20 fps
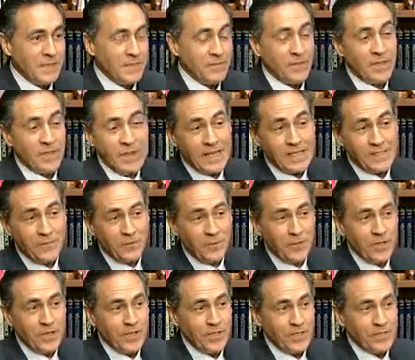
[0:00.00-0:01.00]
And for the last
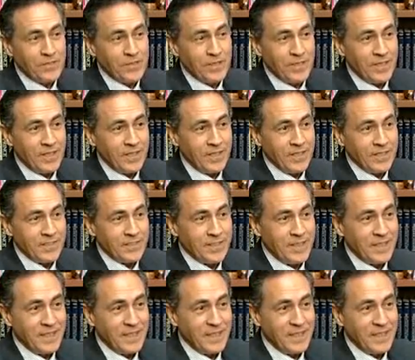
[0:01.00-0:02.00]
4 years, I
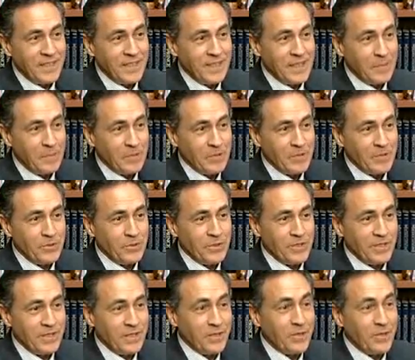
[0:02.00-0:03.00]
had the
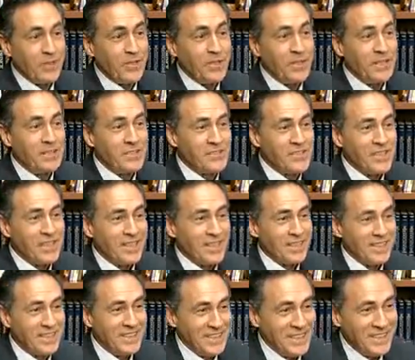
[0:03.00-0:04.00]
opportunity to go to the other
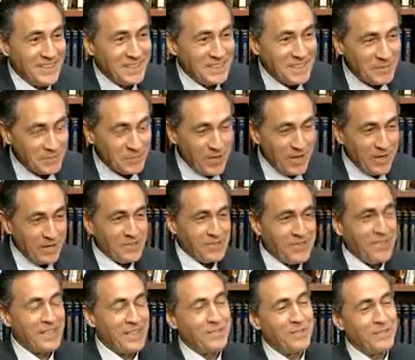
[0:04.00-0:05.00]
side, the
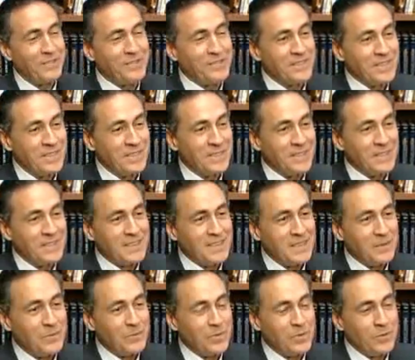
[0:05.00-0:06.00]
private sector,
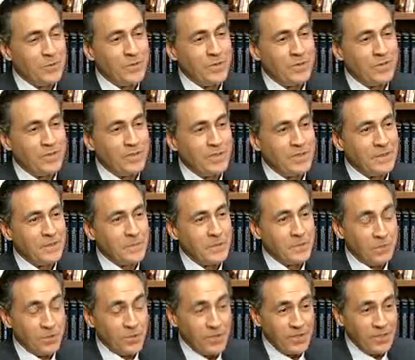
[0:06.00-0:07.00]
and work with
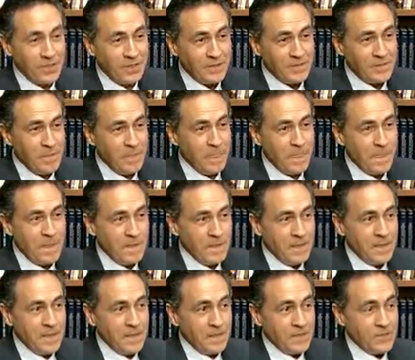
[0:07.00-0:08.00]
McGraw-Hill.
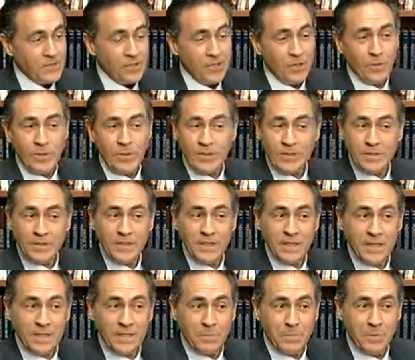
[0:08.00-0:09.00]
So when
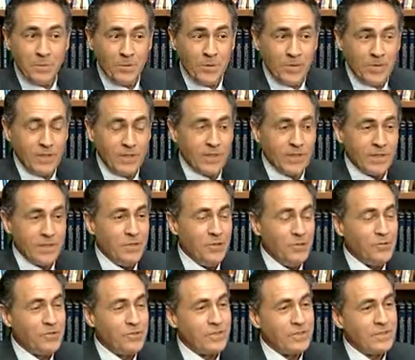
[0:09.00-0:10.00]
Paul
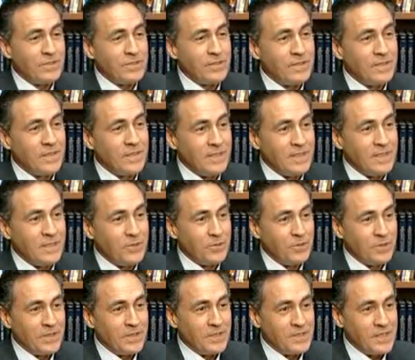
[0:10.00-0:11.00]
Houston, the
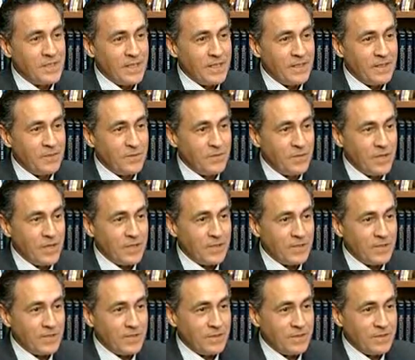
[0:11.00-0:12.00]
current executive
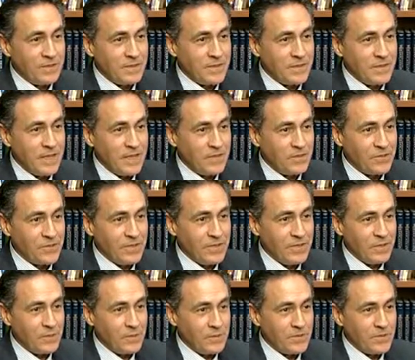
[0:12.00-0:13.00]
director, announced that
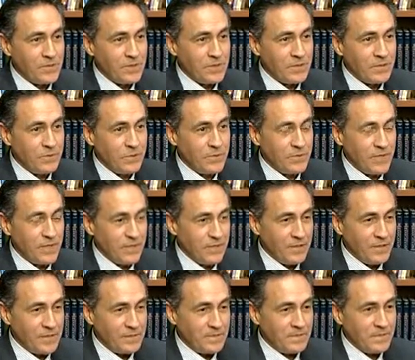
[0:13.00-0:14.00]
he was
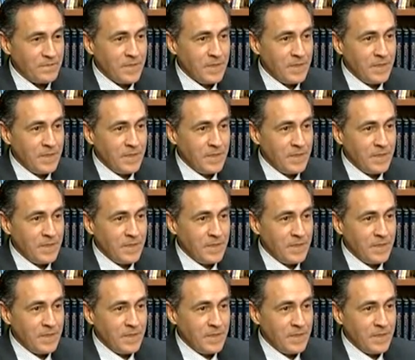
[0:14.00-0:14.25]
retiring,